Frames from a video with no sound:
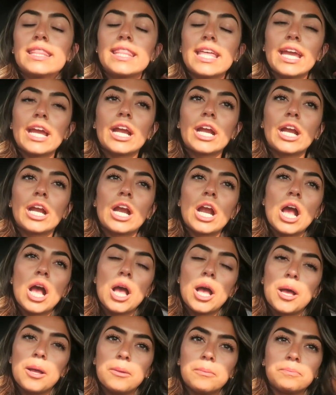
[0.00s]
their
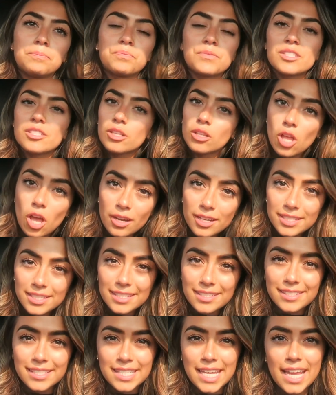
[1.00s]
um, salon
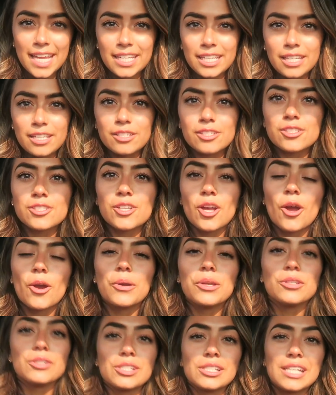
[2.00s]
is in Sandy,
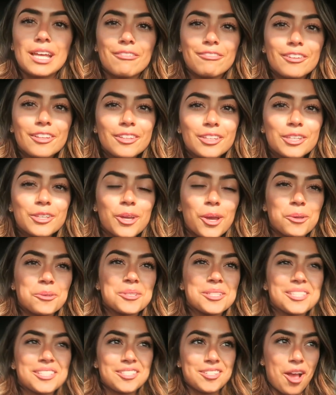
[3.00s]
so you should definitely
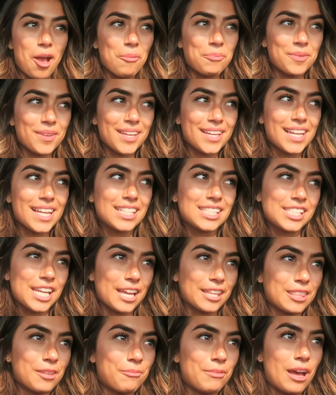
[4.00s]
go stop in and
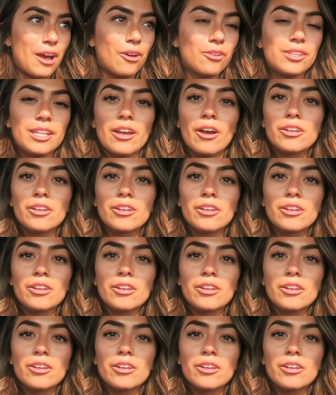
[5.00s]
check them out.